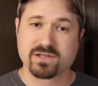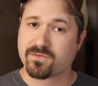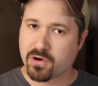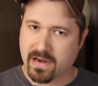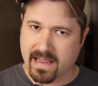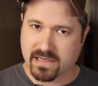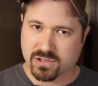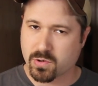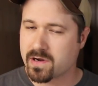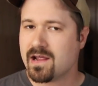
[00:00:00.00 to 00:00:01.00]
So if you're on
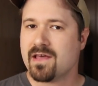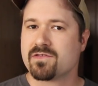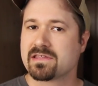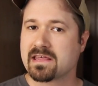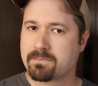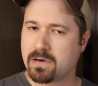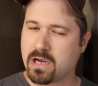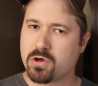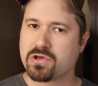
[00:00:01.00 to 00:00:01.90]
Android, there's a link below.